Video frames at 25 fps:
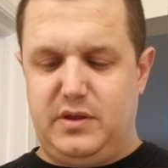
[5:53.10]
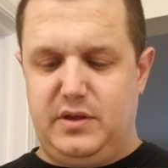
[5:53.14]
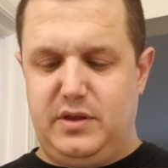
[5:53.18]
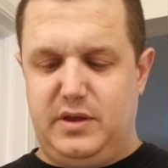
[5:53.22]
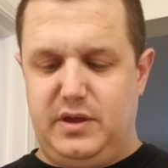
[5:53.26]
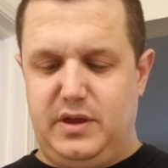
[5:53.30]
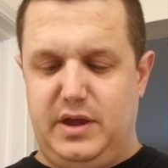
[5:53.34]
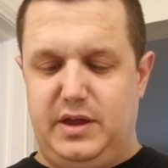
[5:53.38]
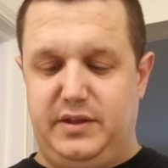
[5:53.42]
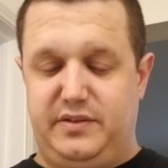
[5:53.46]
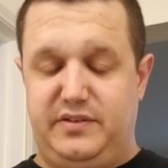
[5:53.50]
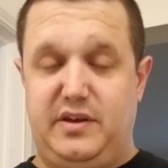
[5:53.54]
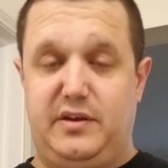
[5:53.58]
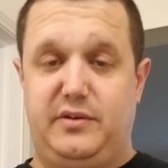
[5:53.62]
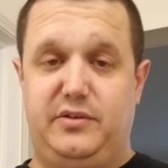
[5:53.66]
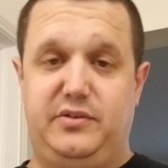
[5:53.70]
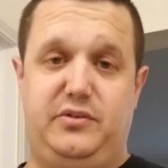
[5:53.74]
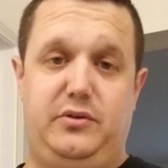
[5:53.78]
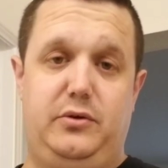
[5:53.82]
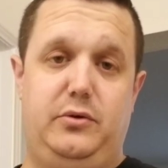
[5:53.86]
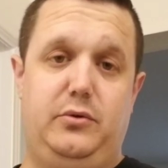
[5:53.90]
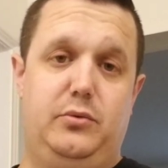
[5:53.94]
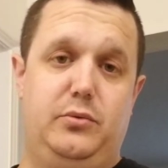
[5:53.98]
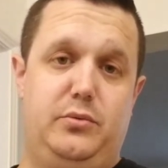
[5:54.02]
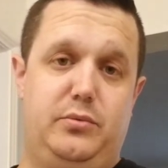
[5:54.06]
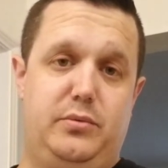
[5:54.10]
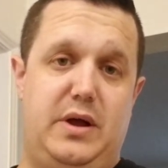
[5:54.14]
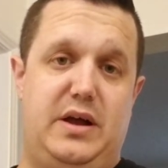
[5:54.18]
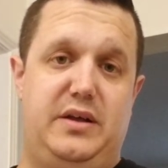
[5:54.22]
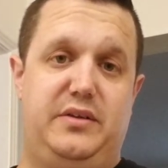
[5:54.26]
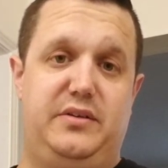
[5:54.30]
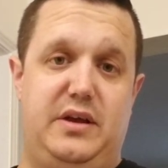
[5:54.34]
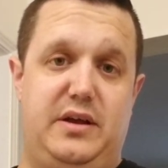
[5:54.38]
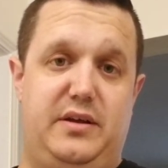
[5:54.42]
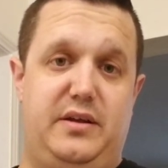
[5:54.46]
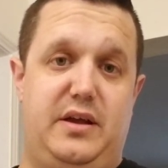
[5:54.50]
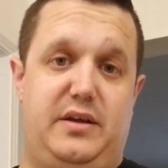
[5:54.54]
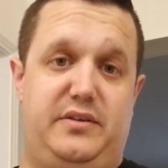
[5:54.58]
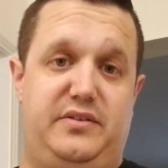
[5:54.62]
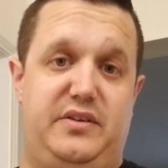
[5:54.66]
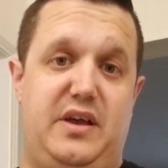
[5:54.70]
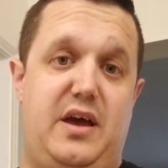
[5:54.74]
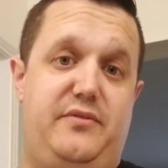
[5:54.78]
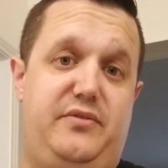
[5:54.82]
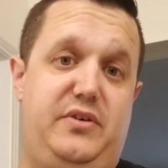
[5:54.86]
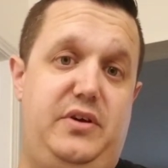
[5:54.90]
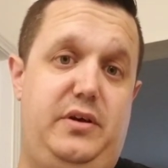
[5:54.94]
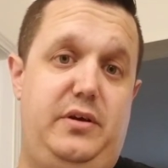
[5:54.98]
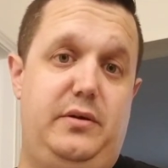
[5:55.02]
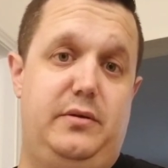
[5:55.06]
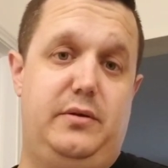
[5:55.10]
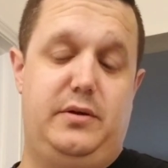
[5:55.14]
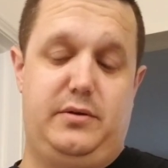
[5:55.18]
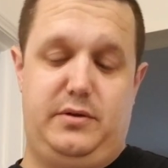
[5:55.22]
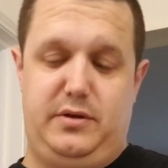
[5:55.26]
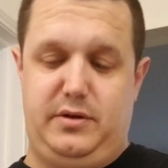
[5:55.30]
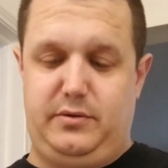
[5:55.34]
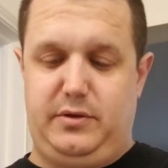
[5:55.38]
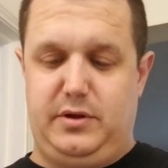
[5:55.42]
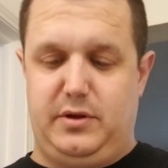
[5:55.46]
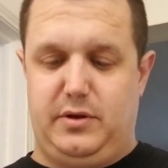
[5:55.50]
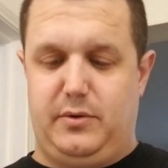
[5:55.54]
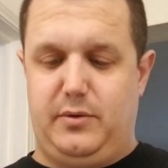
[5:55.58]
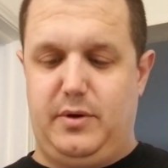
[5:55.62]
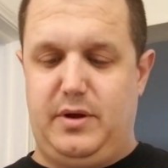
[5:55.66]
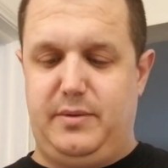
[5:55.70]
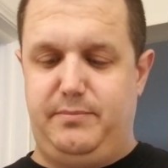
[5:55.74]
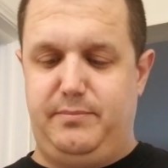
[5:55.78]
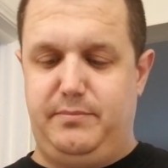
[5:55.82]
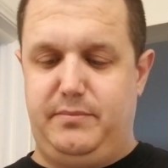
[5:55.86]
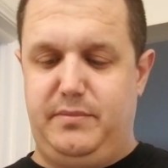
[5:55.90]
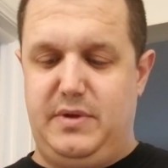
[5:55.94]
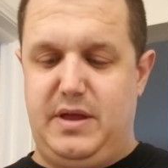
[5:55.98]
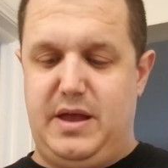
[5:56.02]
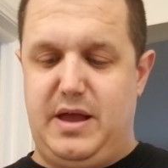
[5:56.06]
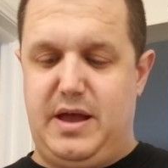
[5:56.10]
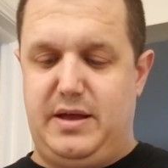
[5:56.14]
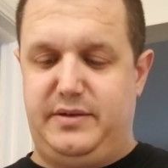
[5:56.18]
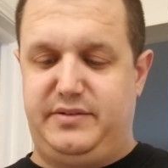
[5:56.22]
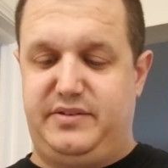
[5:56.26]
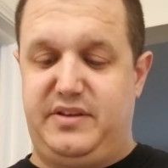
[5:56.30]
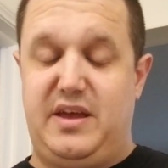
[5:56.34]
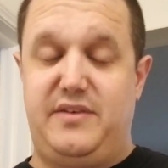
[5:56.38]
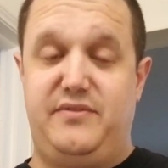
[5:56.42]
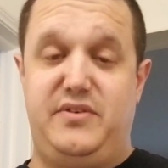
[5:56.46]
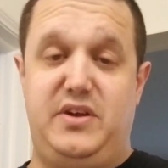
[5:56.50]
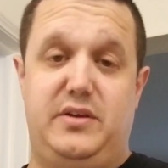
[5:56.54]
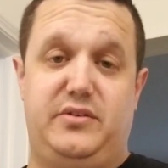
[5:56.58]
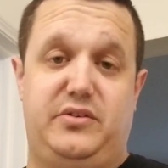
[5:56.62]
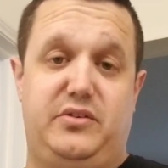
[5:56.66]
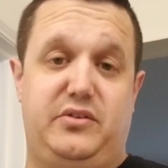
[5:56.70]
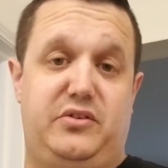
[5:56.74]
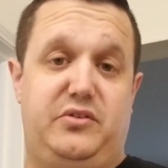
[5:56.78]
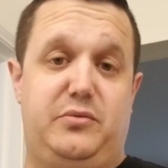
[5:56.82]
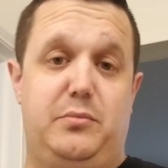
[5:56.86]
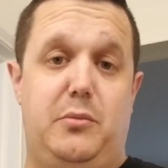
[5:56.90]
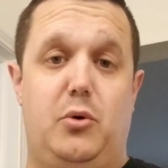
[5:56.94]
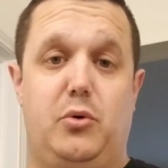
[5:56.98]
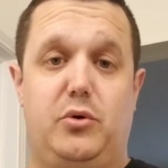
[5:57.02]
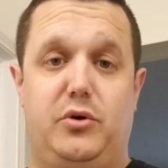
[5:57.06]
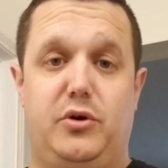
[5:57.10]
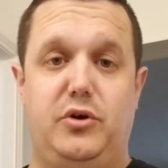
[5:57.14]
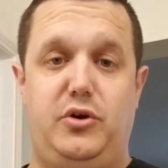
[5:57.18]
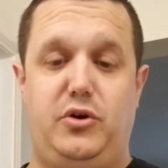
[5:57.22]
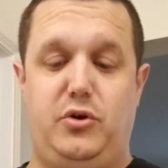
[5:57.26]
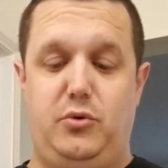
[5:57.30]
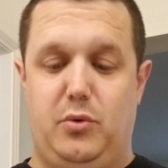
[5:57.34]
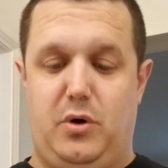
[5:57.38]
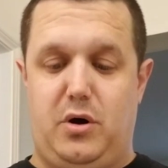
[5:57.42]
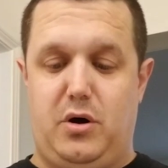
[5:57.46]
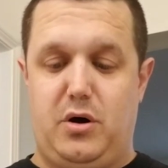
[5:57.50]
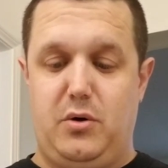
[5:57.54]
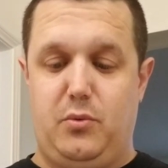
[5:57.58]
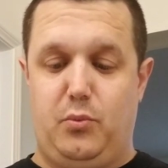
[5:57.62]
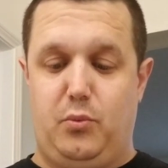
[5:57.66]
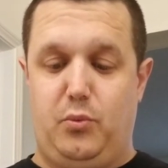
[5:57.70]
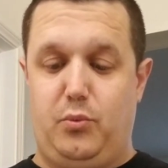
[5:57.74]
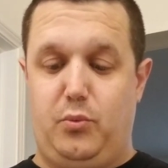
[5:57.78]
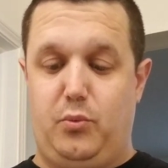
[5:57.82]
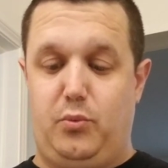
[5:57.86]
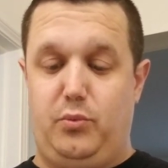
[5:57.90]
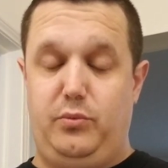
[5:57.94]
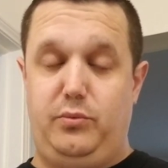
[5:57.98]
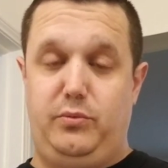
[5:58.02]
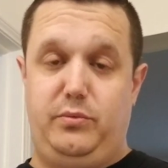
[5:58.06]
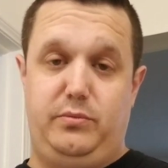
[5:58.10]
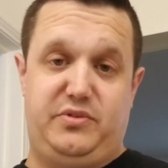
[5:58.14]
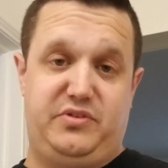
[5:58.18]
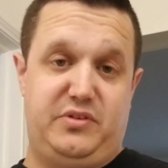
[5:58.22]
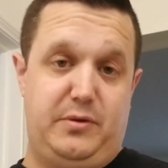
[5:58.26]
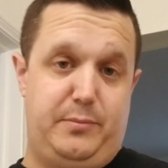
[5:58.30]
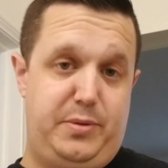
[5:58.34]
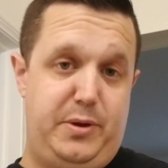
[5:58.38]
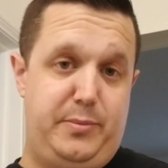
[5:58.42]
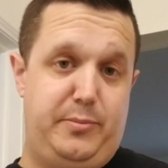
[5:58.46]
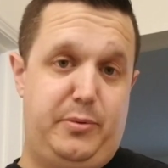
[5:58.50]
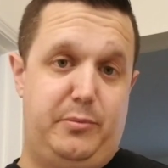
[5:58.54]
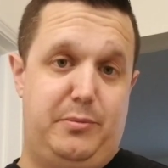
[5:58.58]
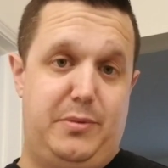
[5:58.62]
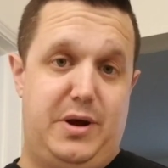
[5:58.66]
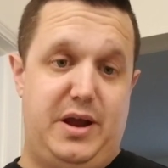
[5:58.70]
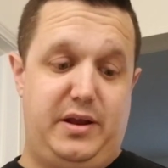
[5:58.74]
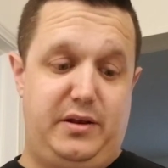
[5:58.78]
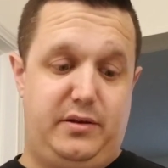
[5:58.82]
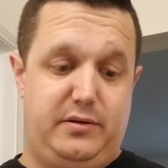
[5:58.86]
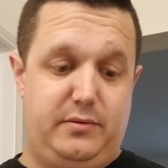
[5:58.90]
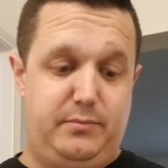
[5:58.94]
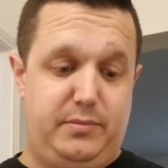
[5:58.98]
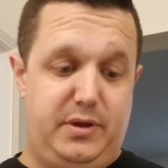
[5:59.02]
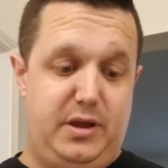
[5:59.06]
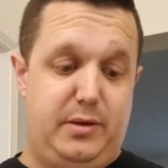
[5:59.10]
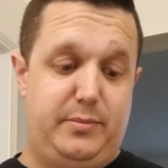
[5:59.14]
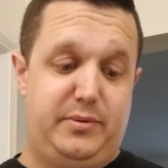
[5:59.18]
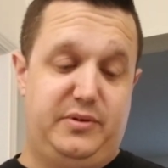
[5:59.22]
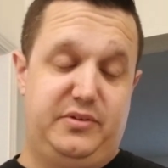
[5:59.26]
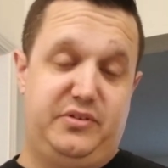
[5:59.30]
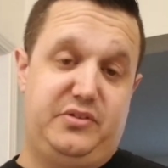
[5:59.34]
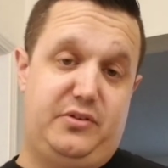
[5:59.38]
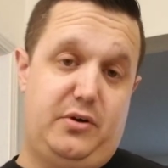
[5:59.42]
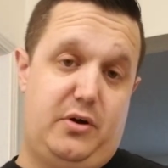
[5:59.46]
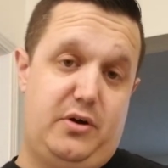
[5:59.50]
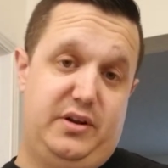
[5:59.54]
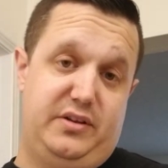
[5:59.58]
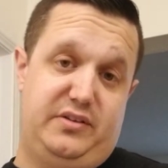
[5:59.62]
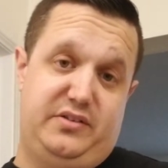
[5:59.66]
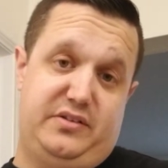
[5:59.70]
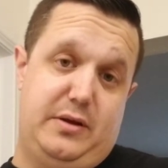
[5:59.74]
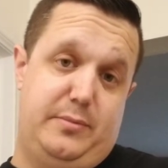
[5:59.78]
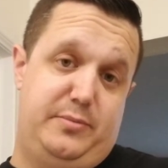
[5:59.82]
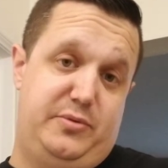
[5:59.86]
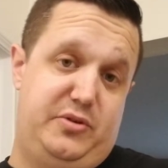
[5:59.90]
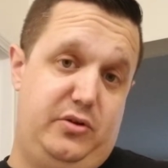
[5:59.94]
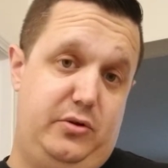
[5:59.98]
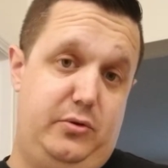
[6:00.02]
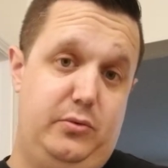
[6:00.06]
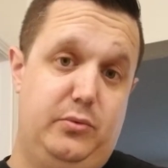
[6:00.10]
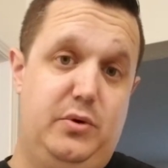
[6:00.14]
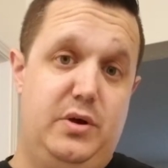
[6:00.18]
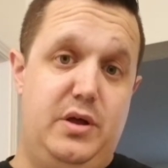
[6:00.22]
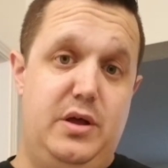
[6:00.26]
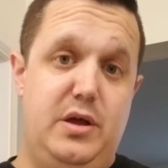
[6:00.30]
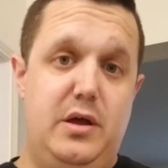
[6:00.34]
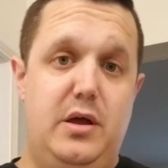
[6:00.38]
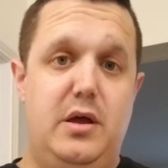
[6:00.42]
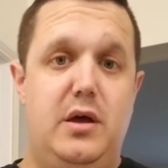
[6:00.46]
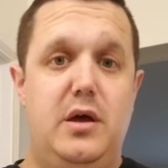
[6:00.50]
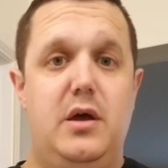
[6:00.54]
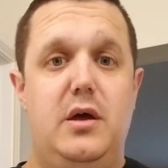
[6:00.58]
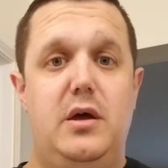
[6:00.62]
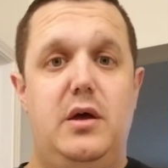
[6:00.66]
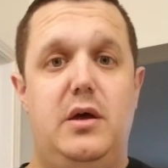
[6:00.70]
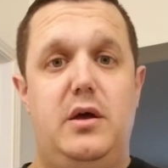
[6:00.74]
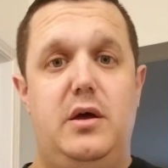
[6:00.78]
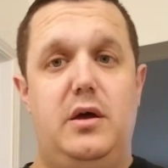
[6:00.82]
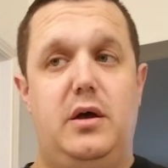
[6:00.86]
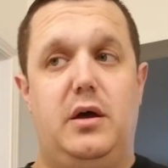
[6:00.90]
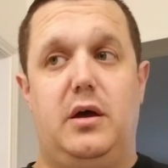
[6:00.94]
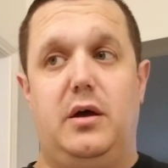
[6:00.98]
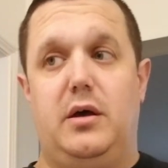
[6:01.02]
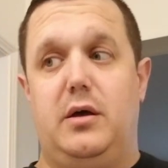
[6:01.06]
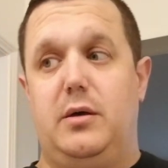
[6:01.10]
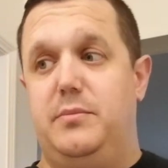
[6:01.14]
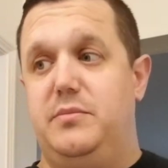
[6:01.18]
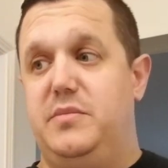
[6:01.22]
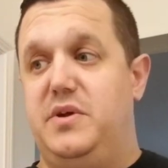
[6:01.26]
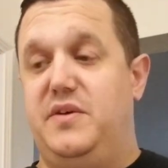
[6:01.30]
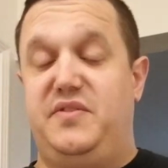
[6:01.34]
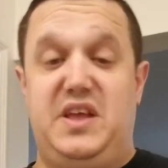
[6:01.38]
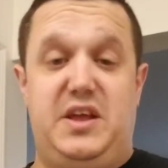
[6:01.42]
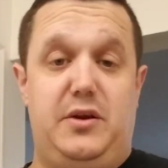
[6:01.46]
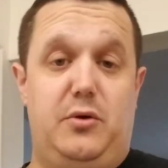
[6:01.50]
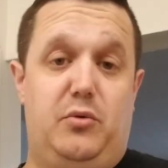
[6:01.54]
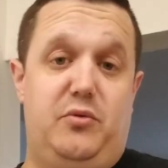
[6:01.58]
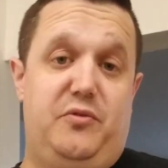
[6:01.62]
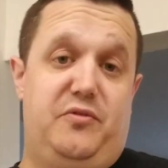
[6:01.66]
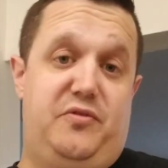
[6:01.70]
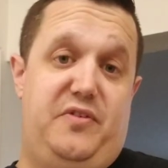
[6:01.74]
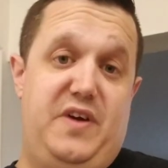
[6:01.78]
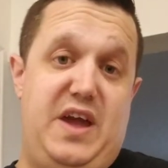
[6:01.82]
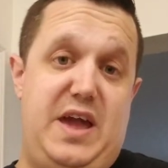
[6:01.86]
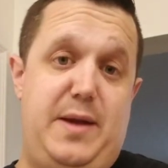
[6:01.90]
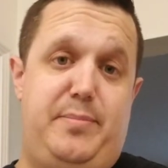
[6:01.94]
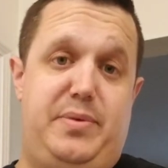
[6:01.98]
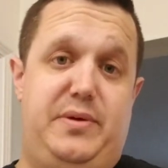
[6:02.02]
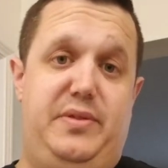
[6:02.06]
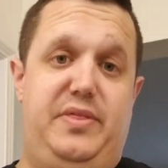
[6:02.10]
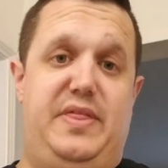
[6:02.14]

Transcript: it tells you as heavy, you know, as heavy as a smoker you are. Some people might be able to start at step 2 if they don't vape